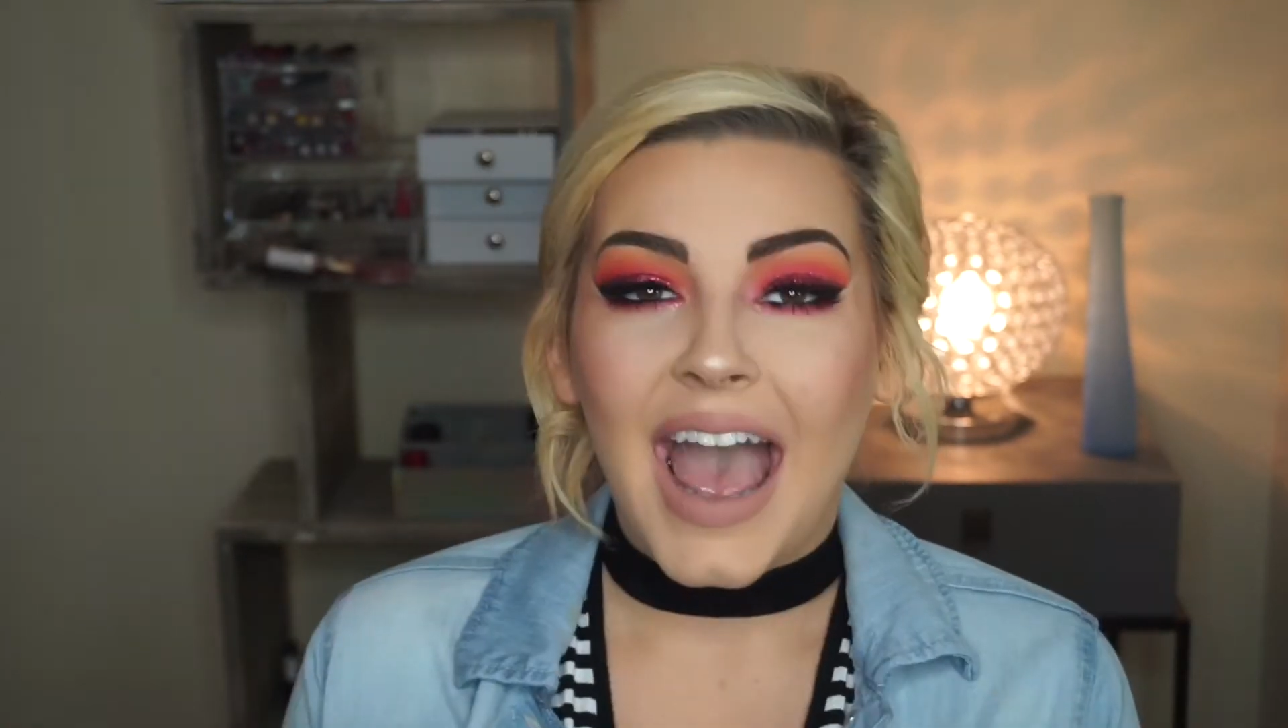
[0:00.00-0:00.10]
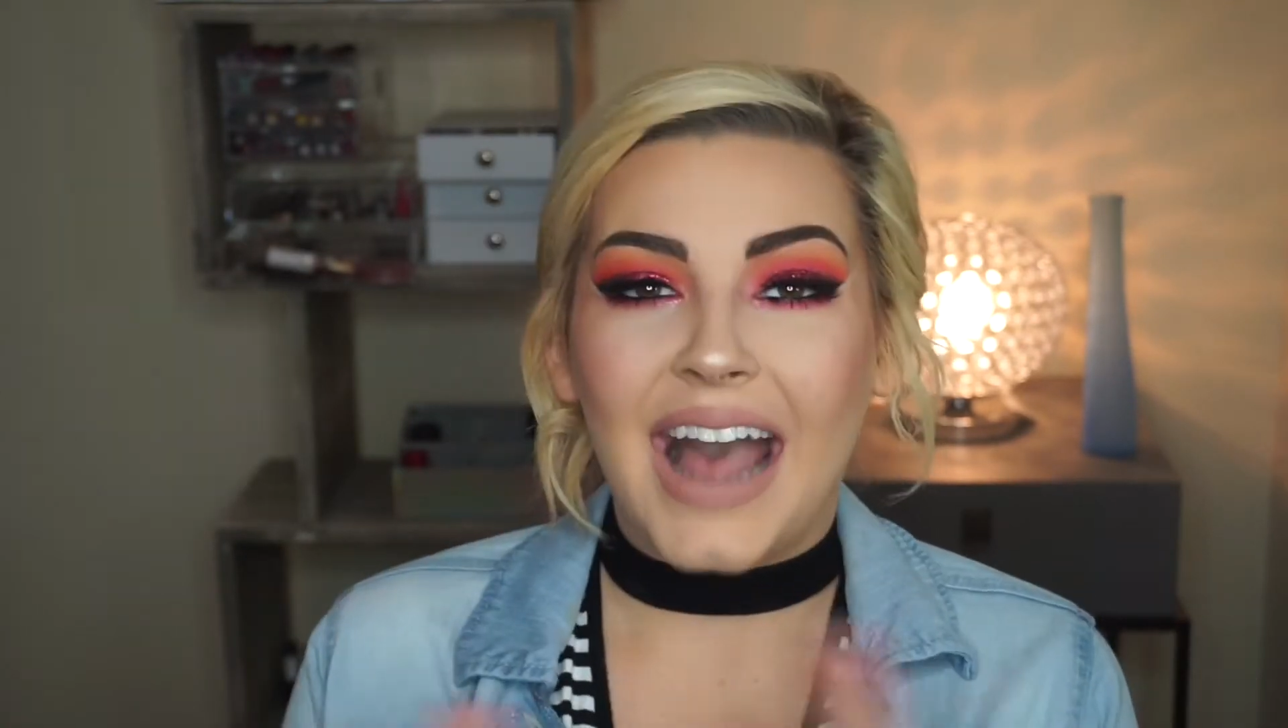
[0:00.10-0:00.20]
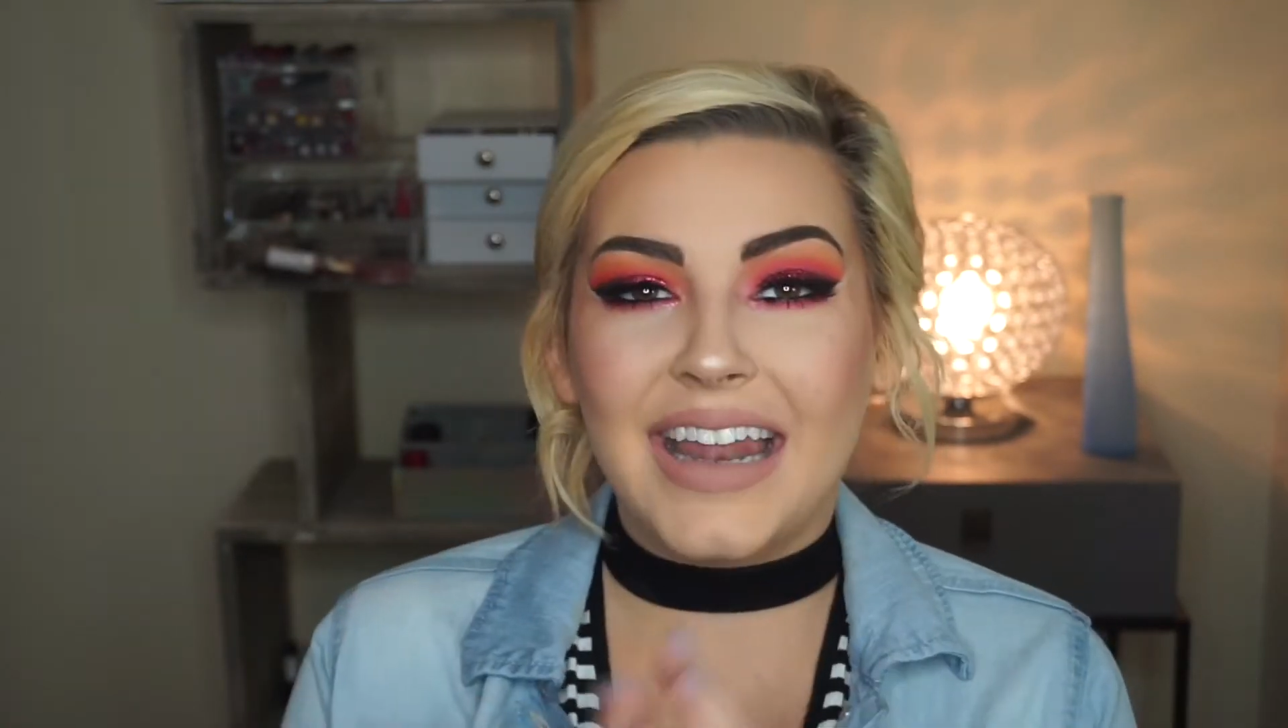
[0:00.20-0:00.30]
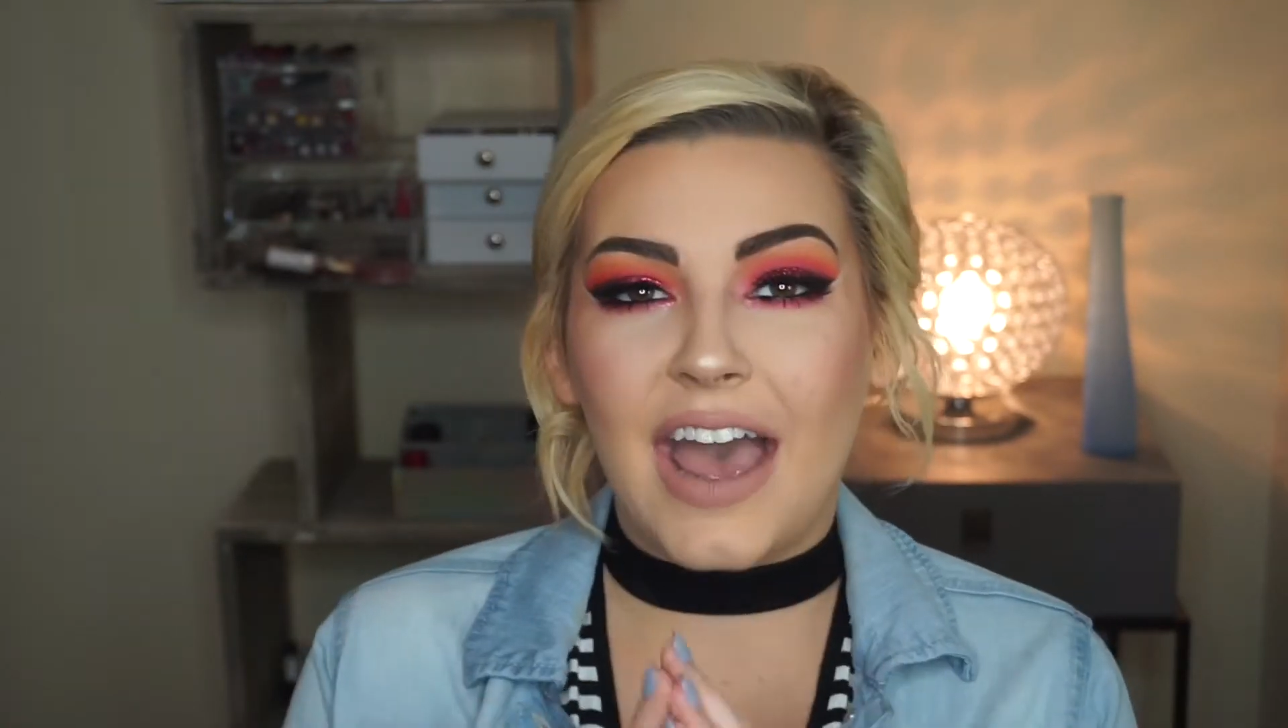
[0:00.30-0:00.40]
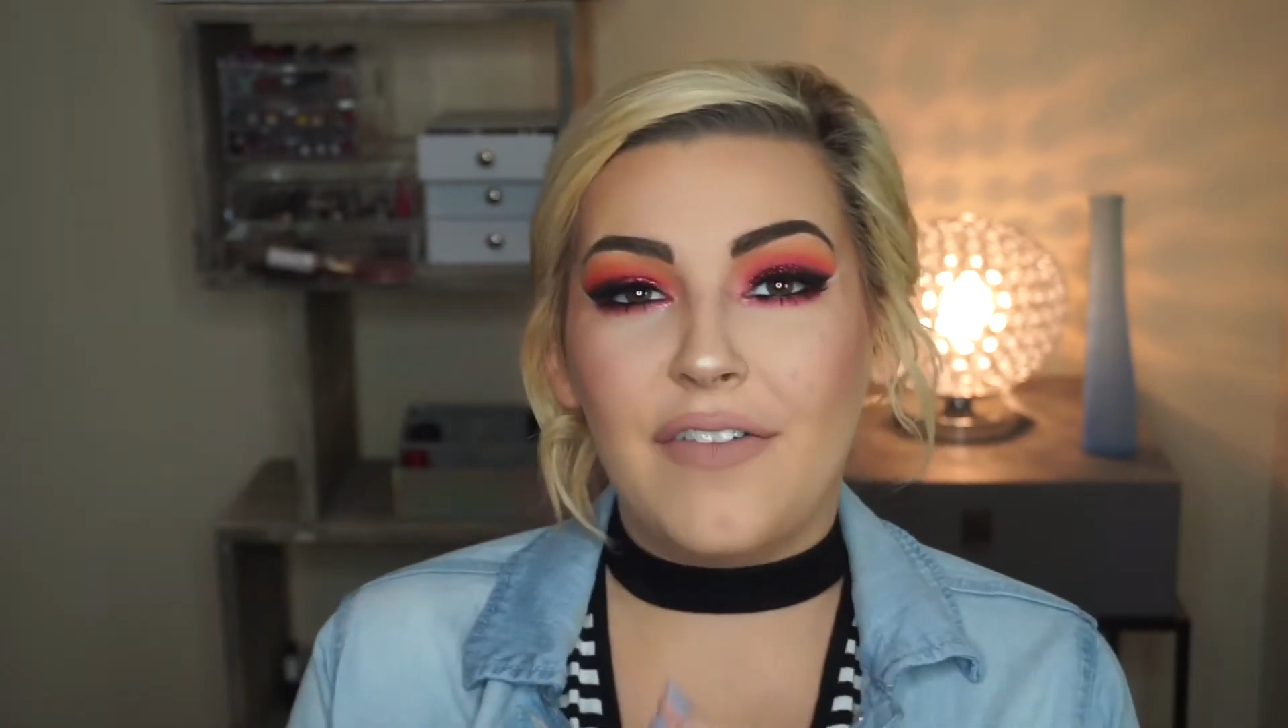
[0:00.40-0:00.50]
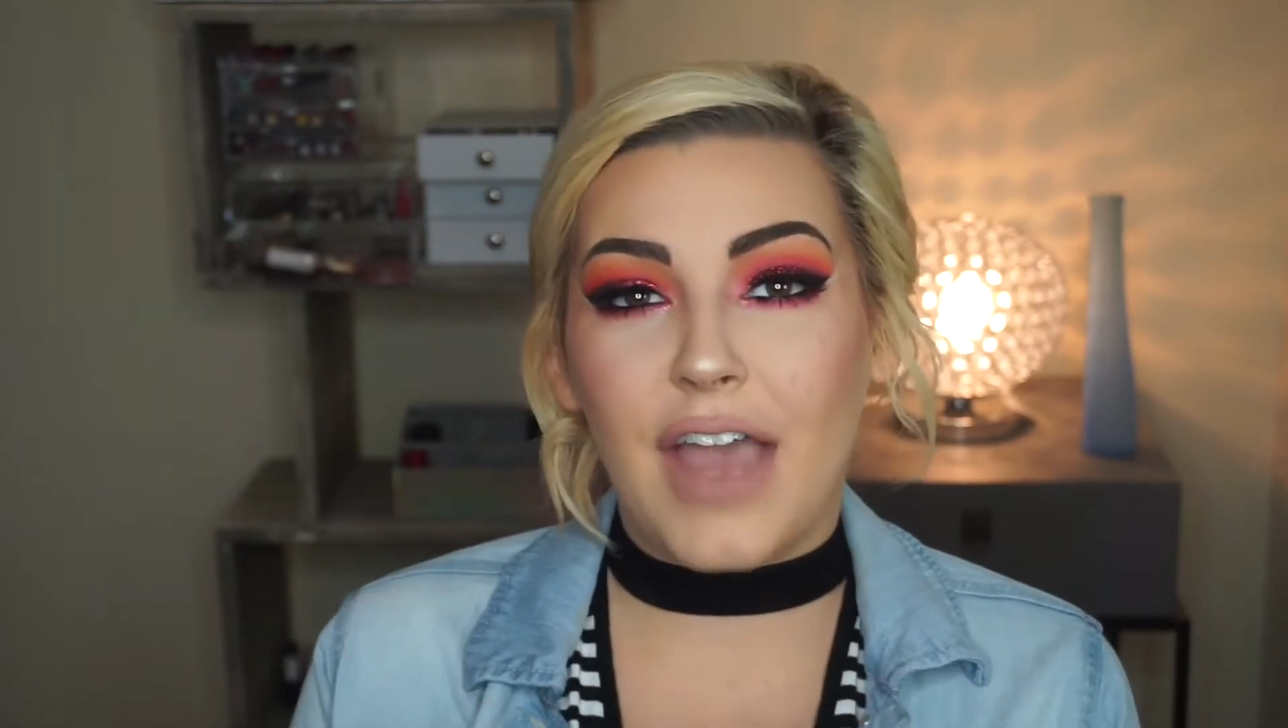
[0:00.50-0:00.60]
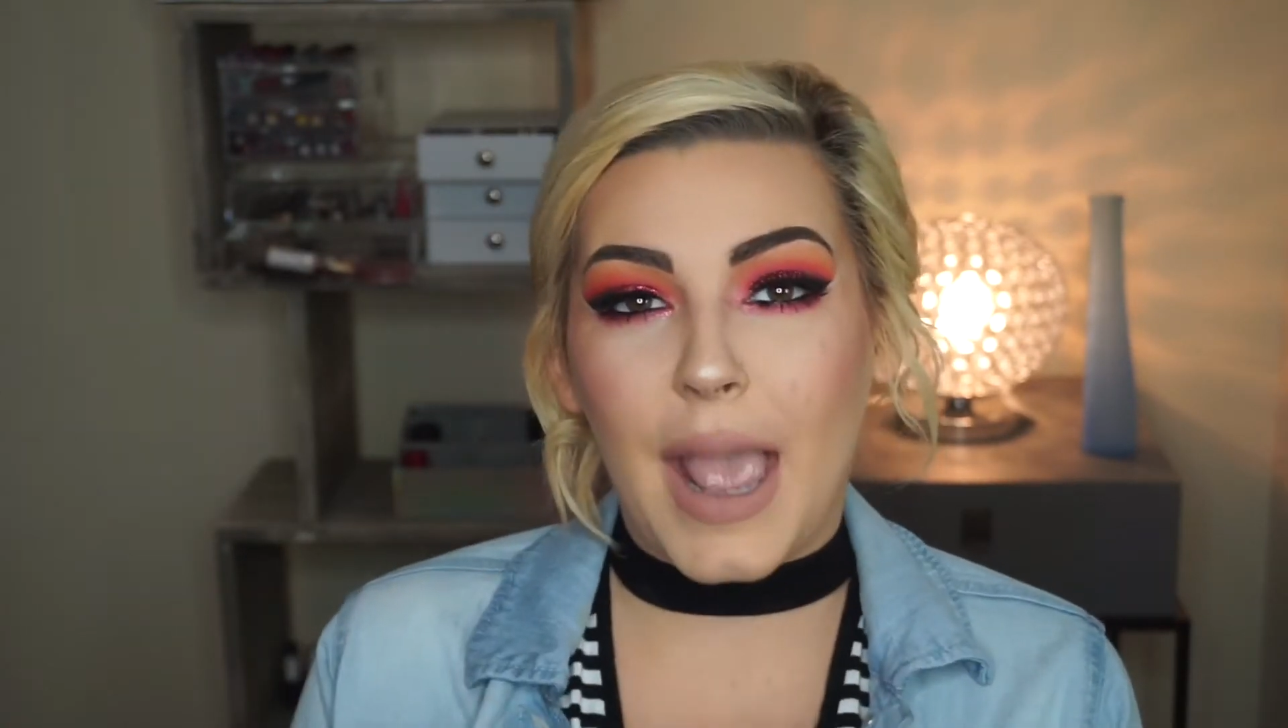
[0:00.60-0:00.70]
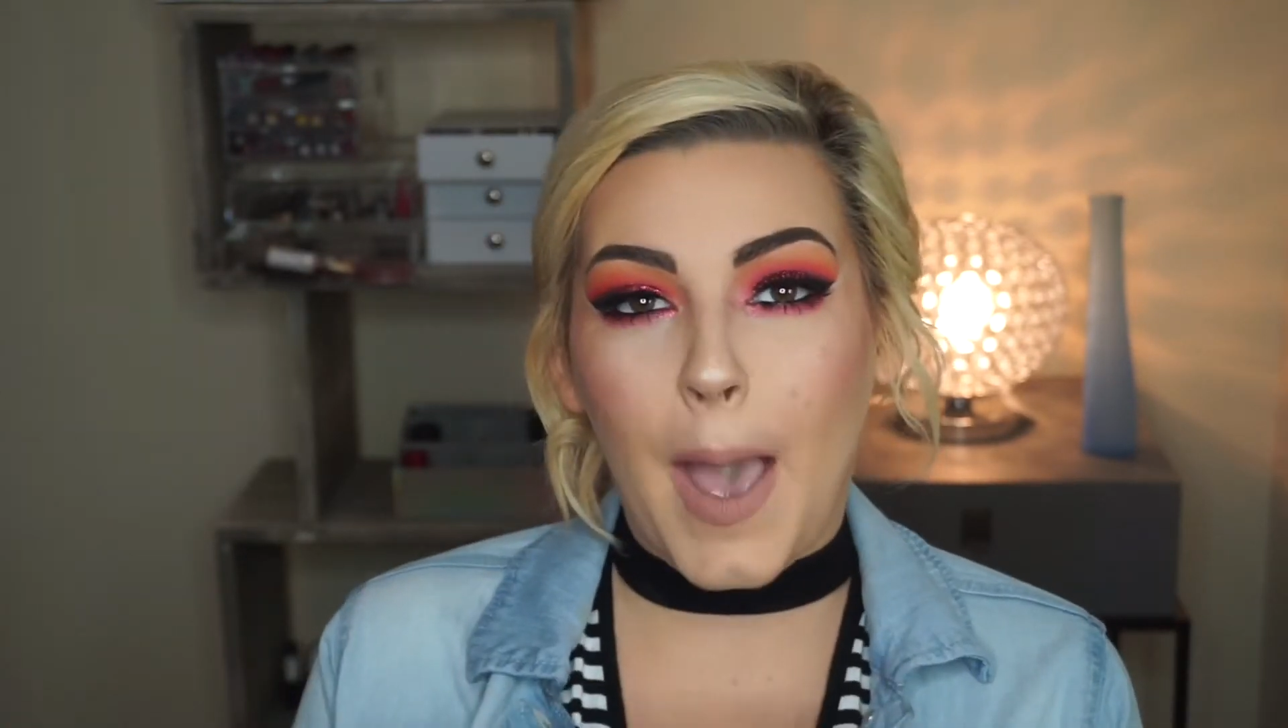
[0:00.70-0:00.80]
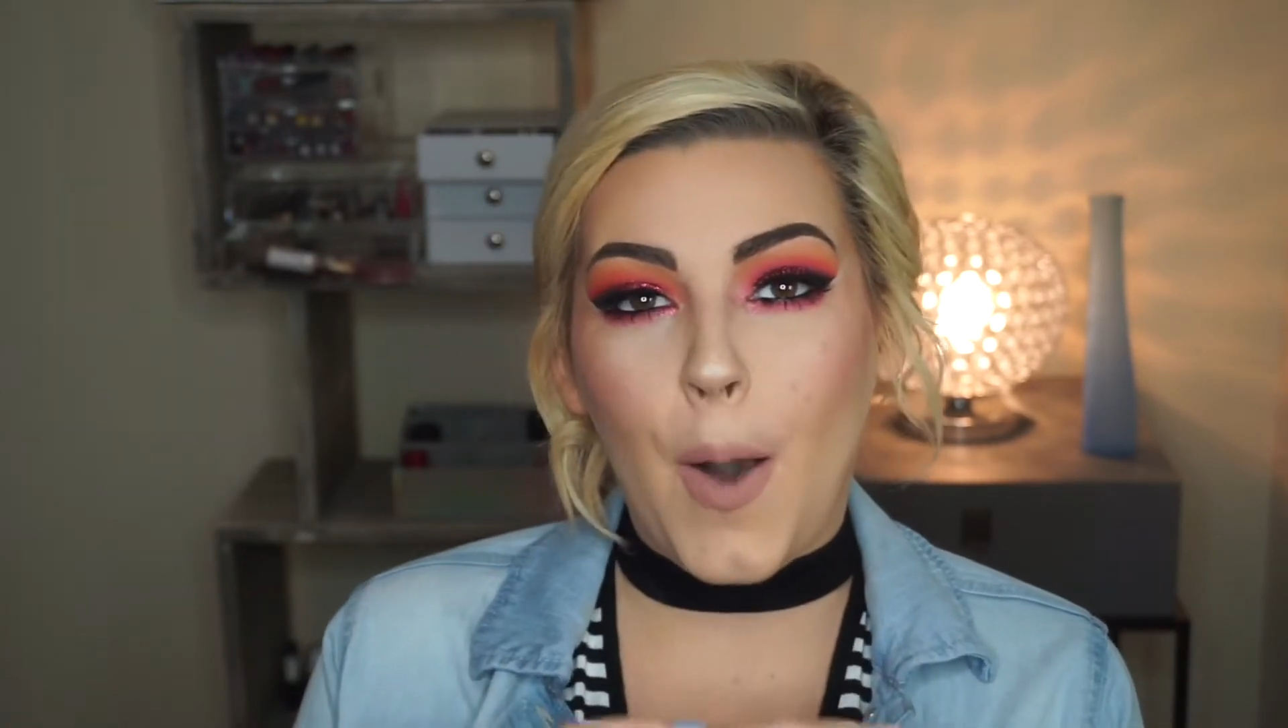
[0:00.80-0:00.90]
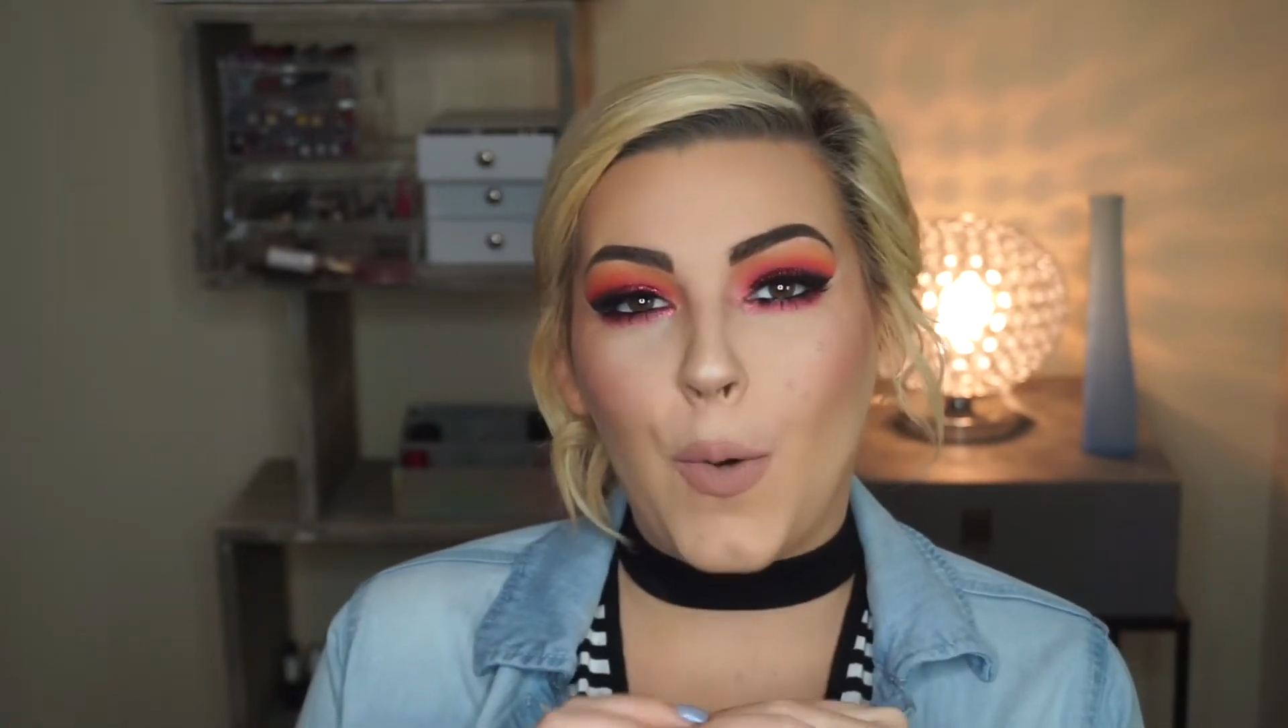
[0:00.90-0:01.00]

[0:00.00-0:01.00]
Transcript: And have a,